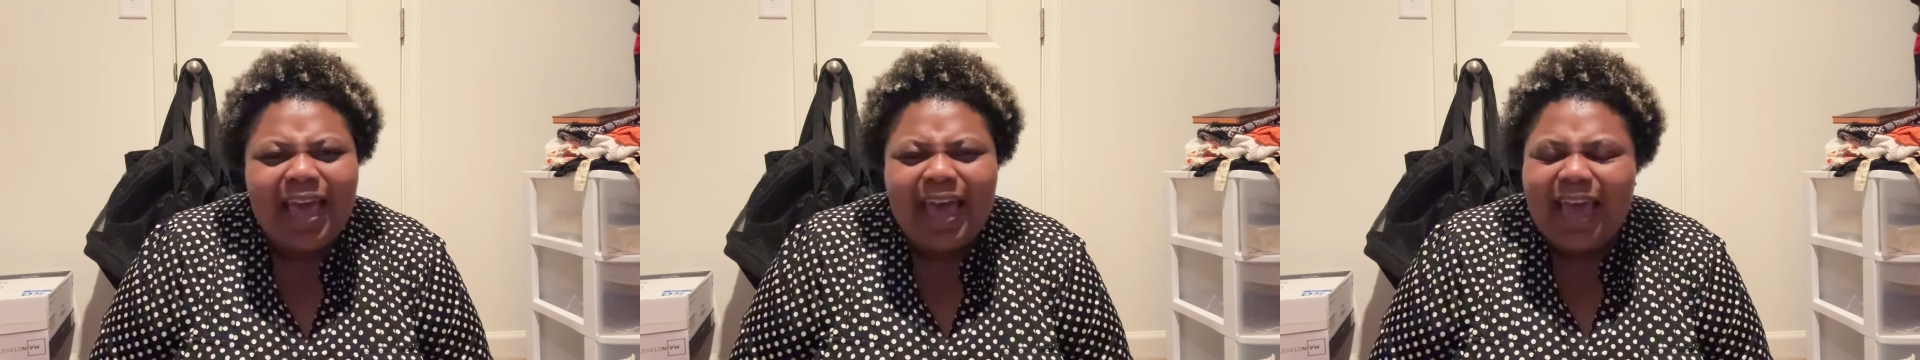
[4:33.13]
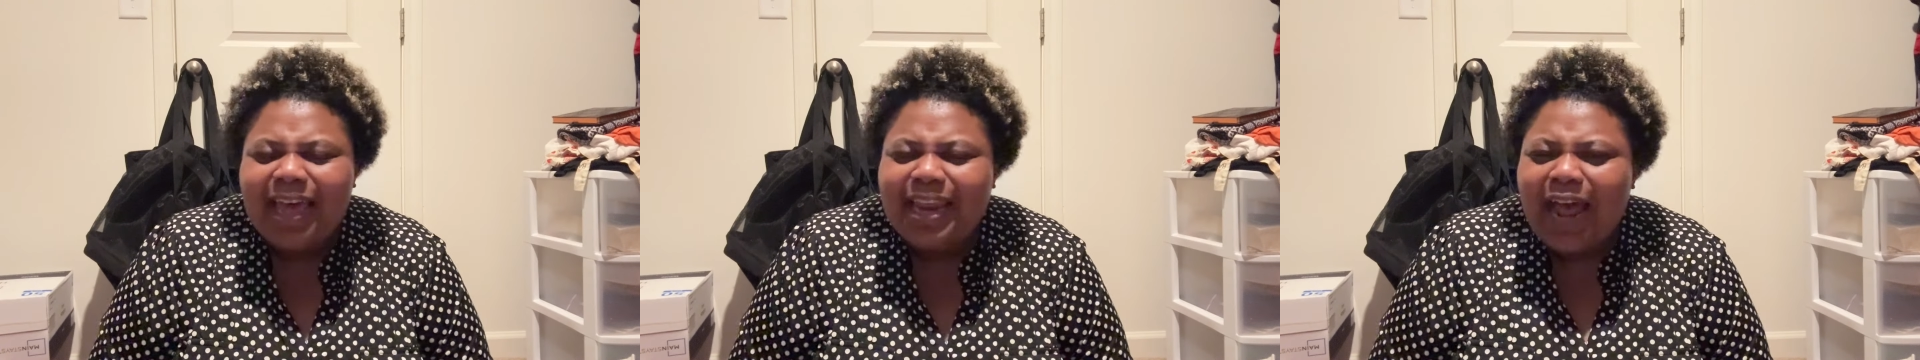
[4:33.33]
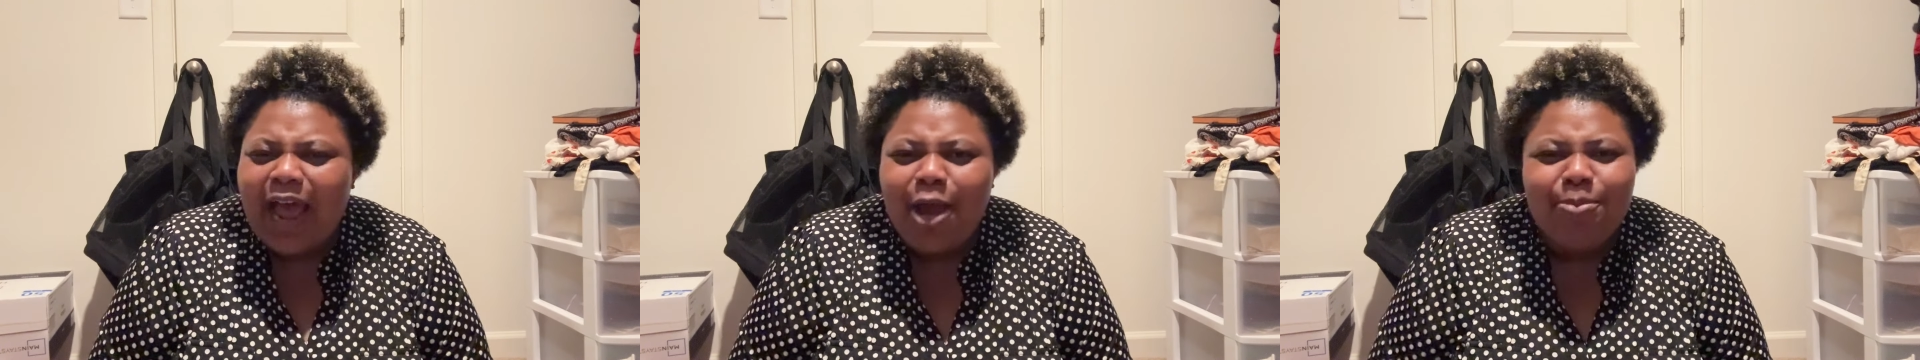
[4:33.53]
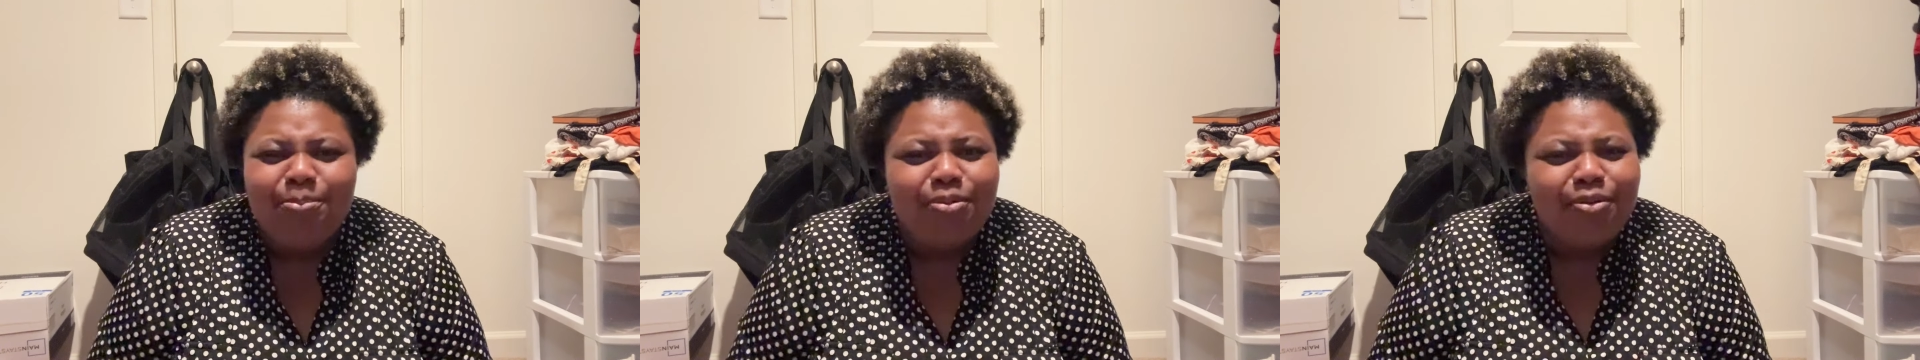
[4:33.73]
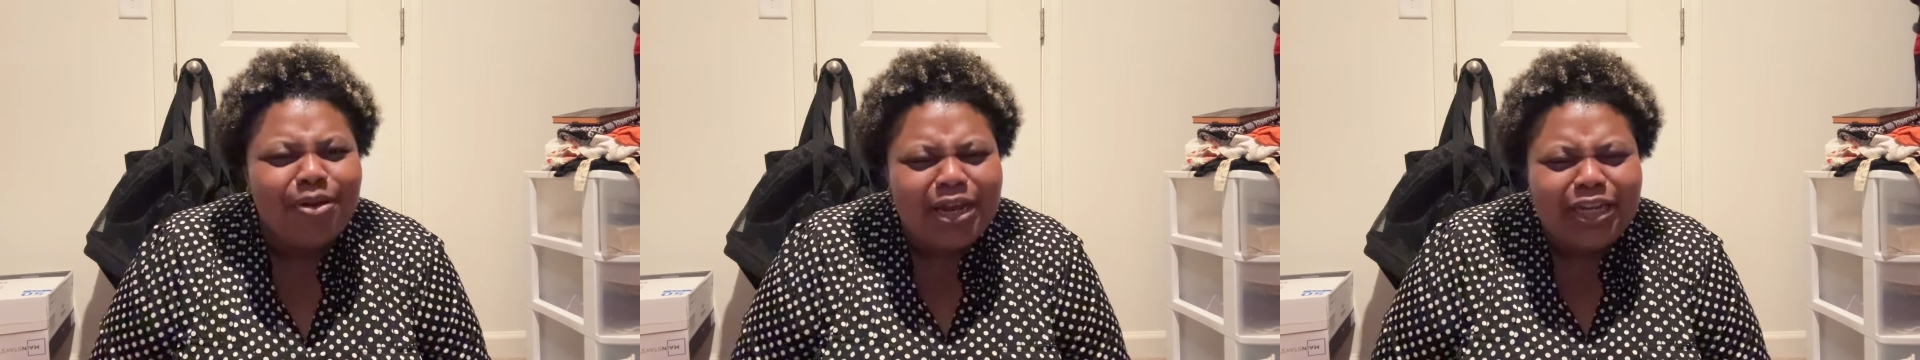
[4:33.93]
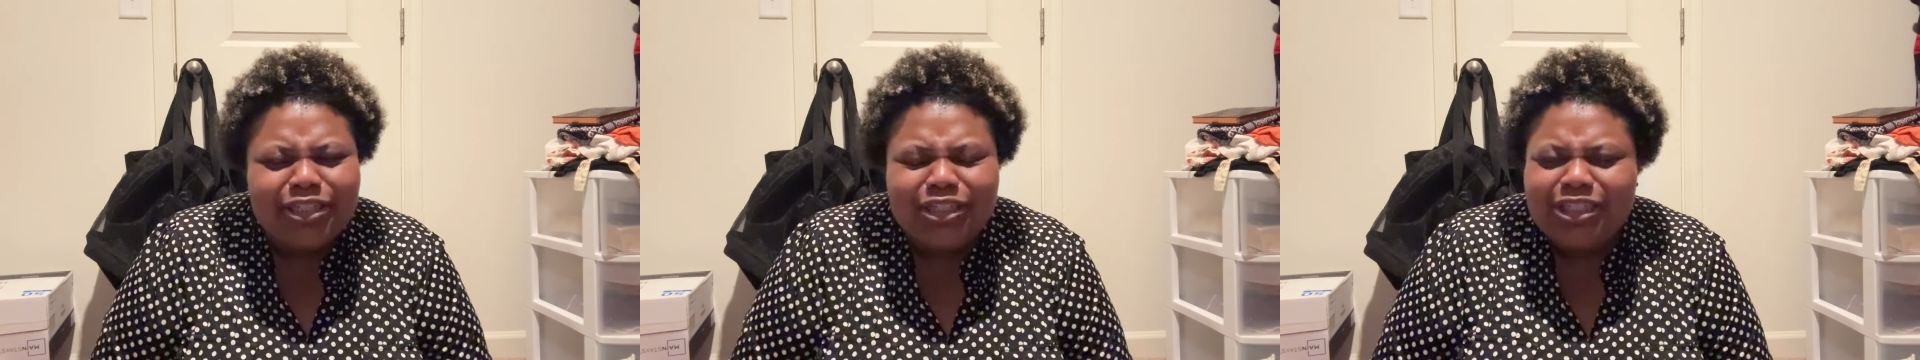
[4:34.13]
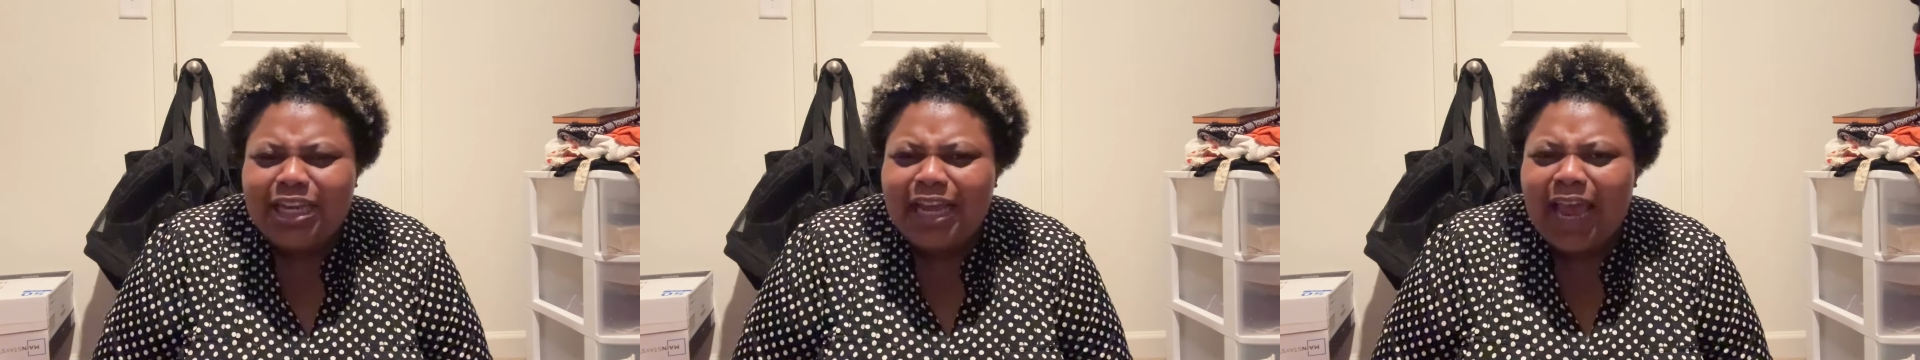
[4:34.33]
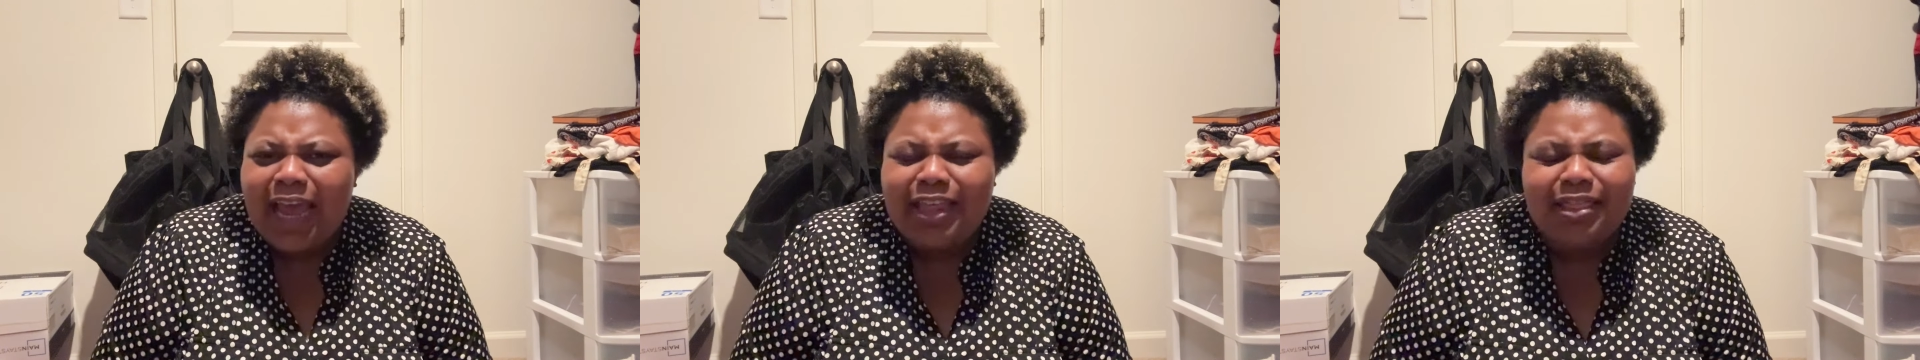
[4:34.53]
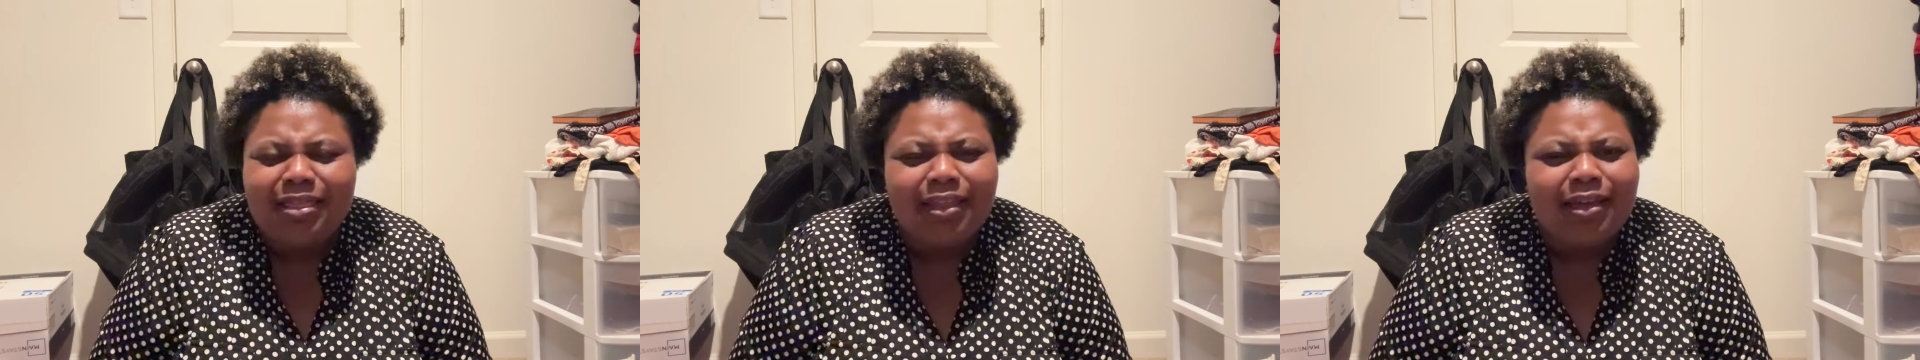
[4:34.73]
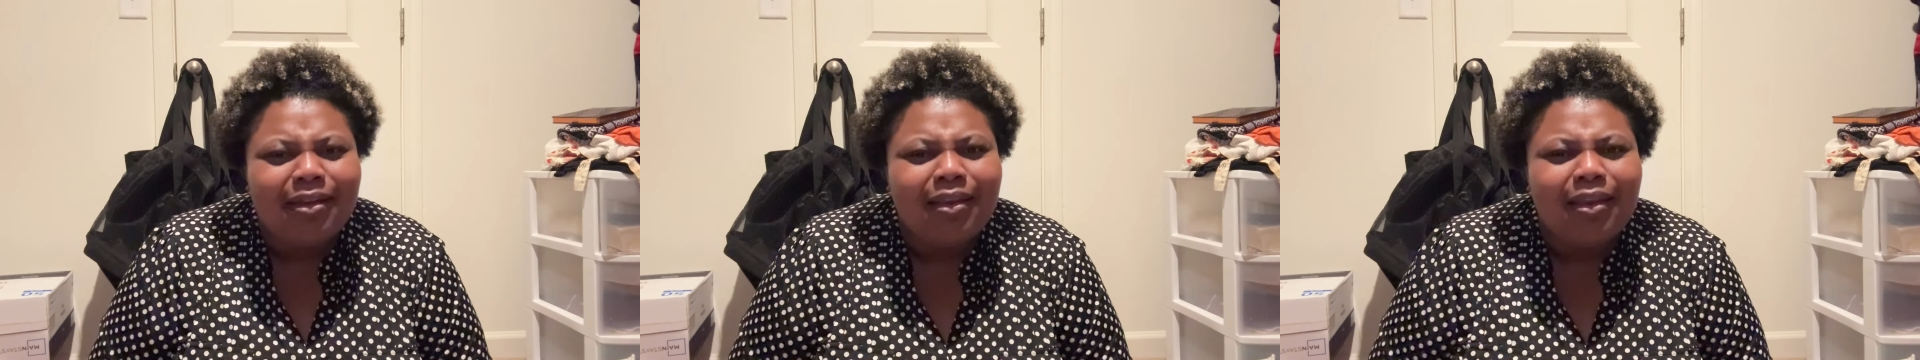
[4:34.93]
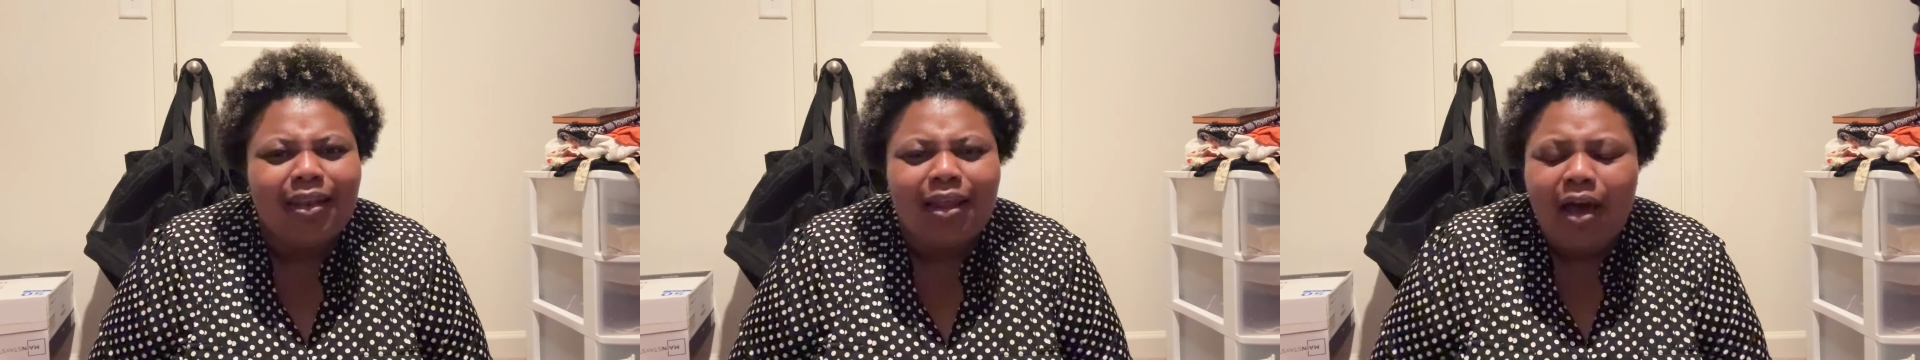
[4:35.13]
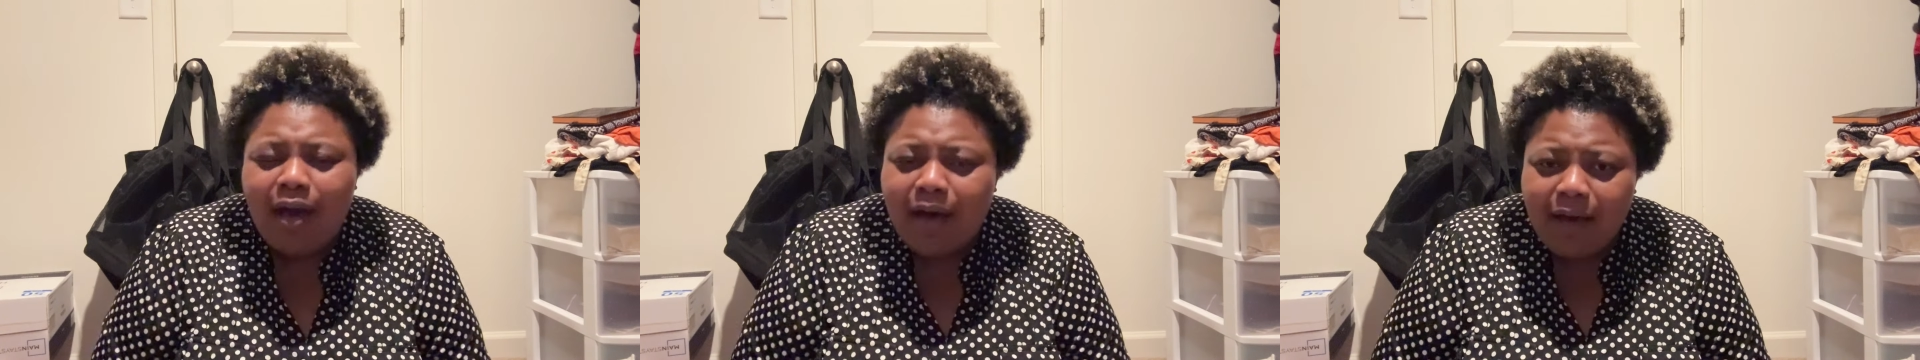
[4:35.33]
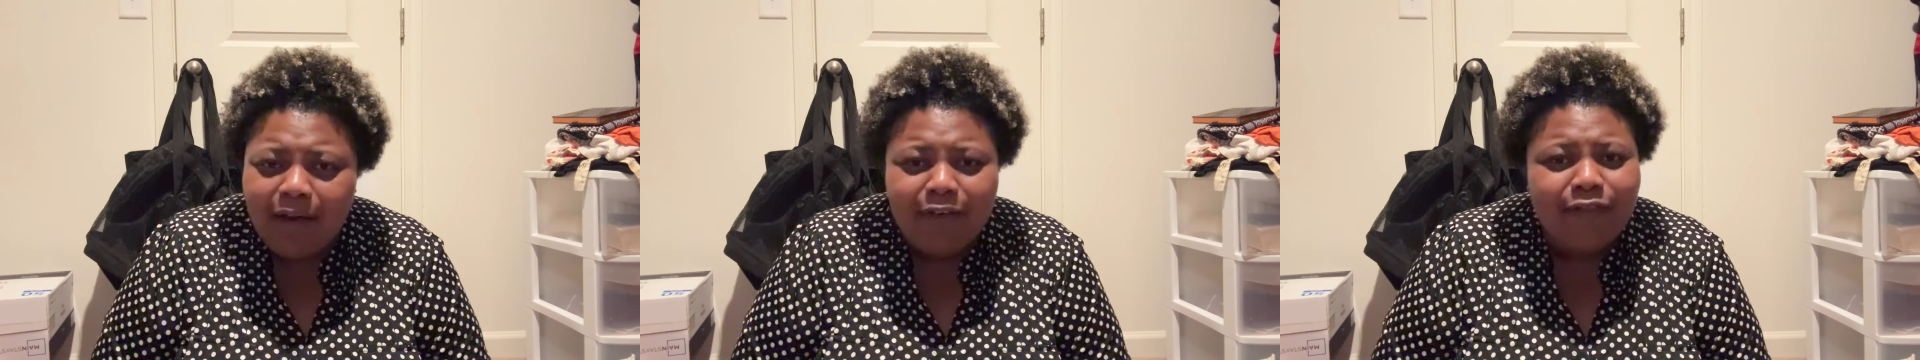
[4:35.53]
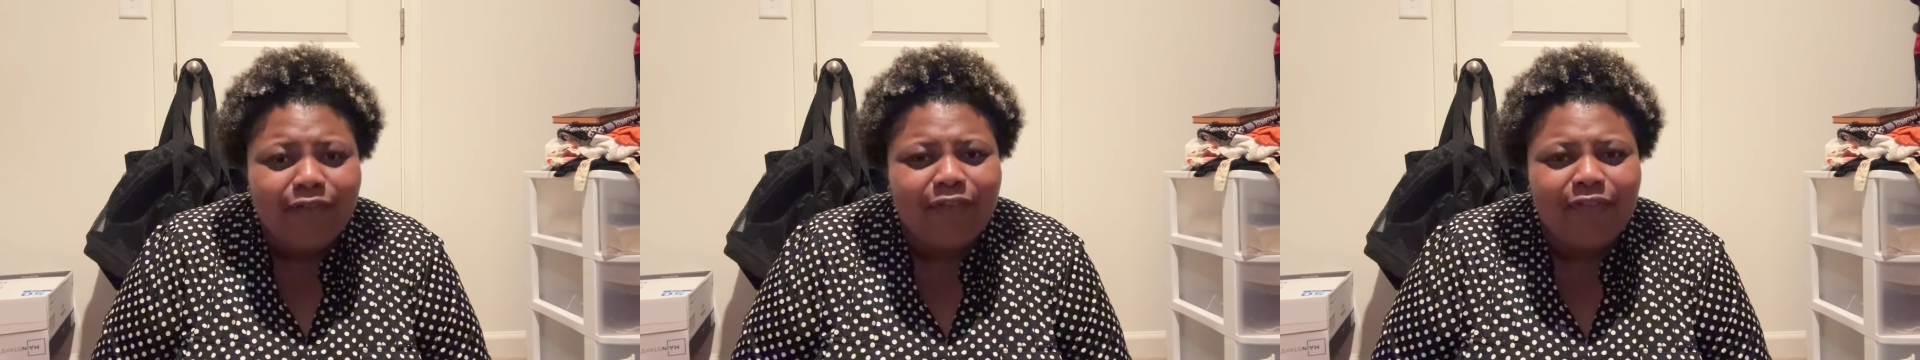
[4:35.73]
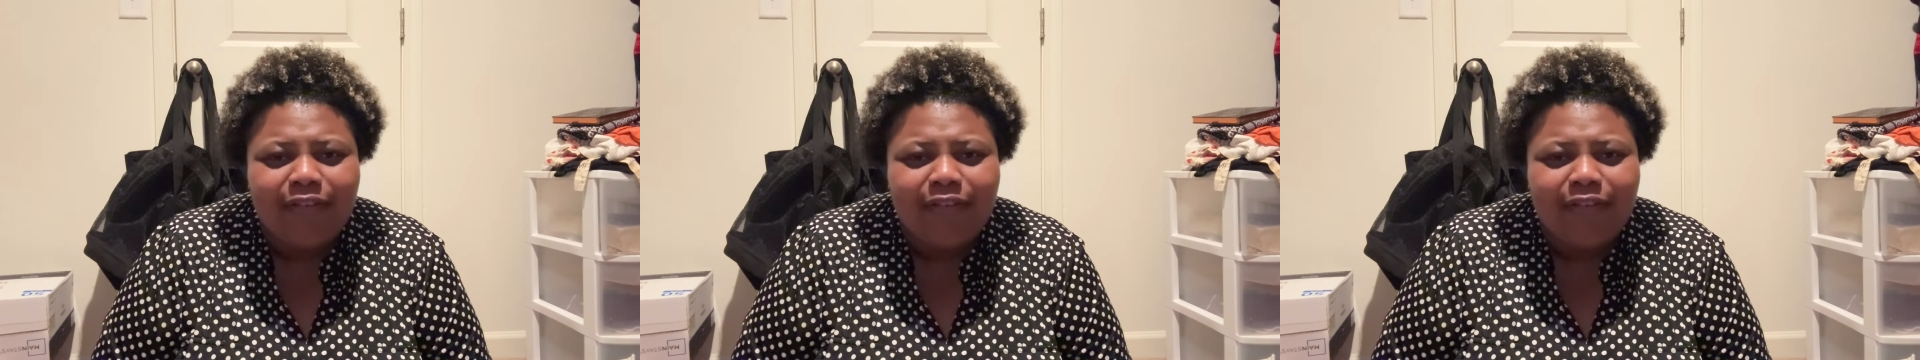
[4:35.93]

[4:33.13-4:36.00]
And I appreciate the love.